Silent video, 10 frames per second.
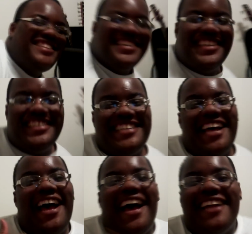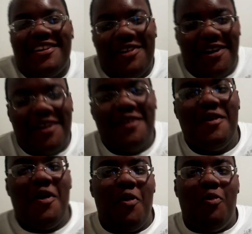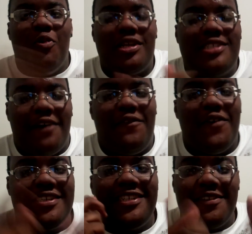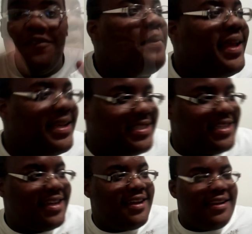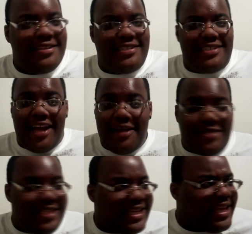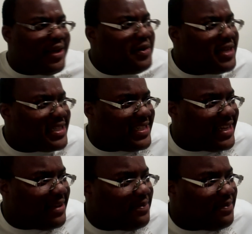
Talisa Adcock. Watch out for her, she's a beast damn, she cured it today,